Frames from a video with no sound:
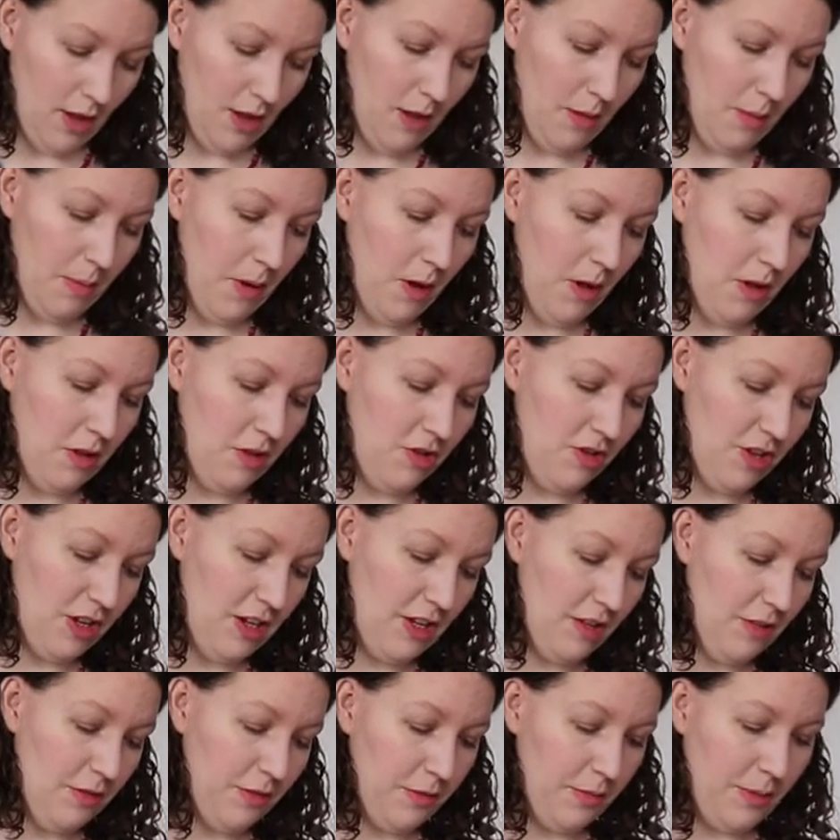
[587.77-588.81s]
I
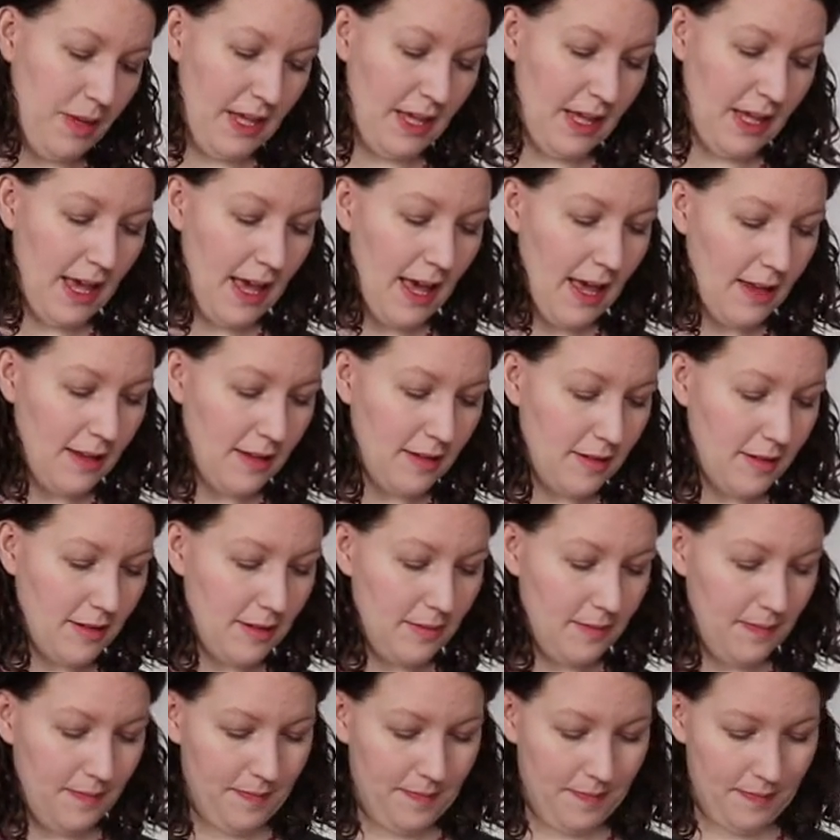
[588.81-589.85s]
apologize for my cat
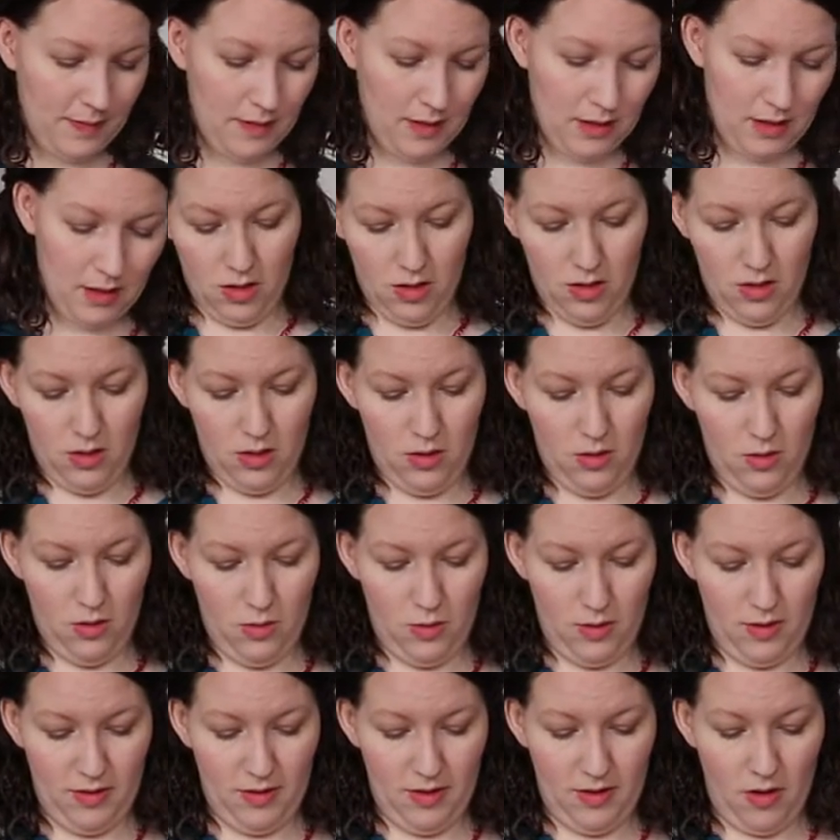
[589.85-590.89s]

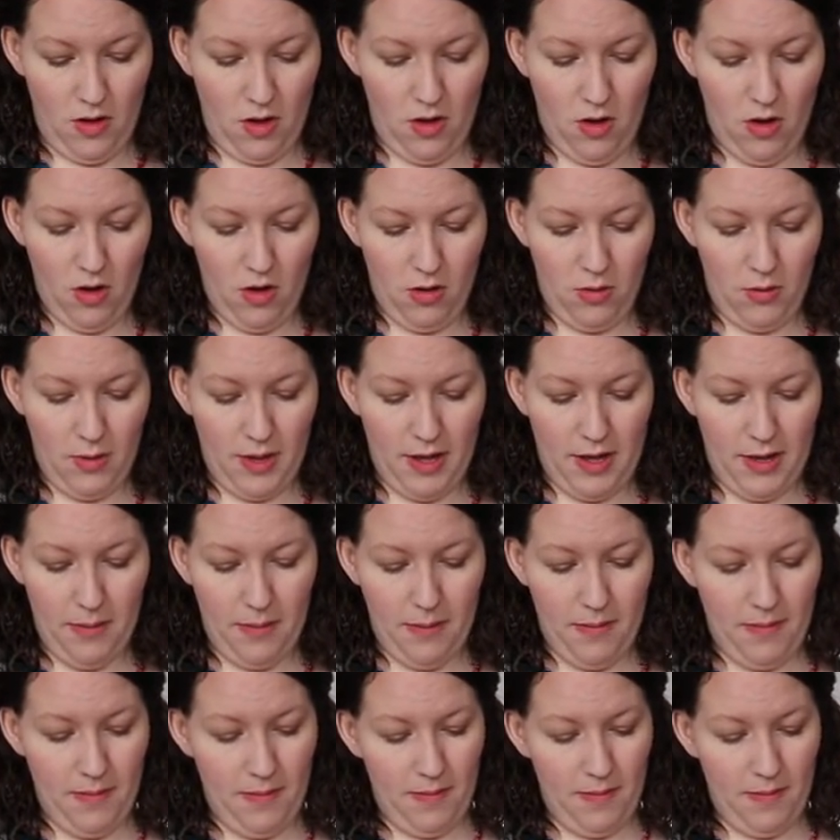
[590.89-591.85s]
who is in the hallway